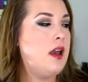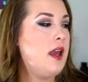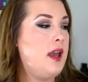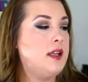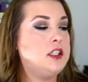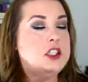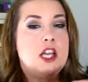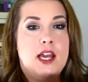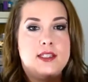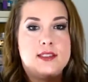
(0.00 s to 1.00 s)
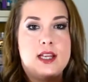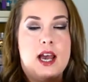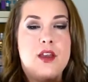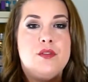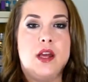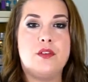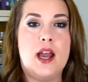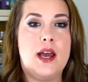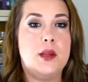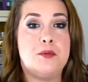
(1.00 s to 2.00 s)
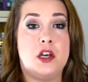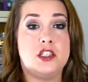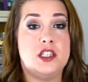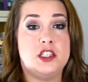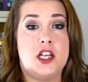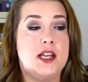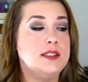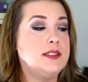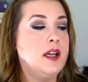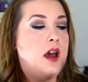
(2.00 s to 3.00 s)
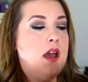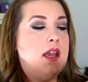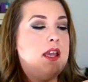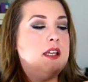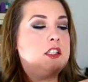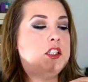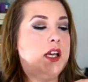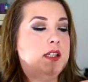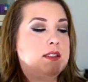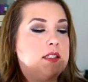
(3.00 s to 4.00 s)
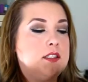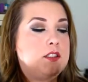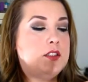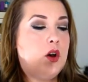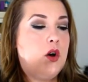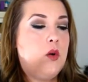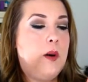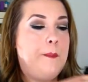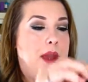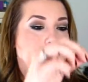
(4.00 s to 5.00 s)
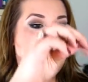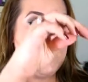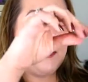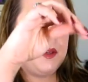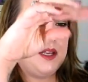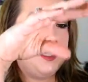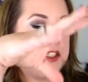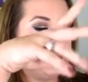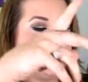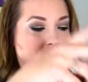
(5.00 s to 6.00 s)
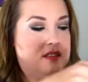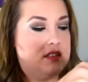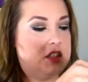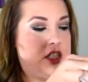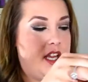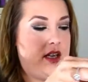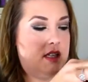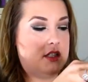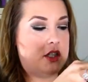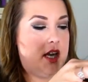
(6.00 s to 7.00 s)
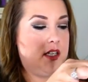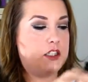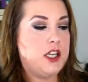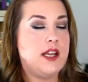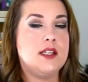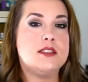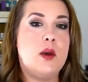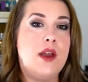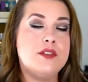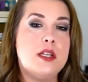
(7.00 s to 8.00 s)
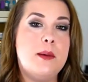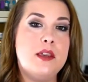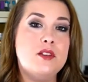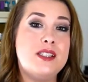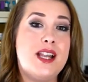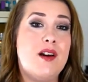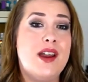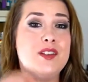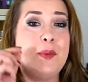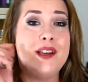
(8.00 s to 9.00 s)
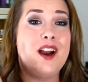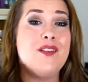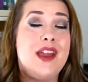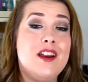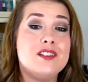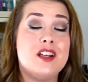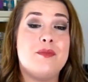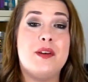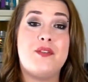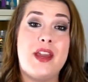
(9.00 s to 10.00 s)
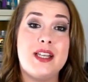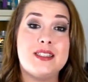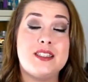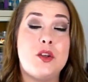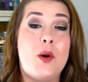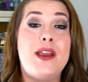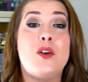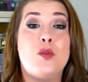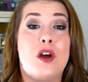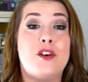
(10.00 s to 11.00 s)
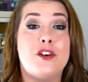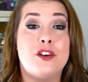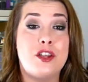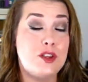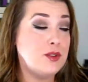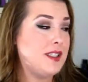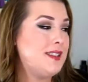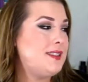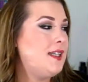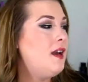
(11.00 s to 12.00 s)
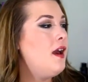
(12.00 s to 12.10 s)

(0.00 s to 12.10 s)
It sheds. I've never had a brush that sheds. It sheds so bad. I mean, it's just shedding, shedding, shedding. So every time I use it now, I have to pick off hairs off my face. So I no longer use it.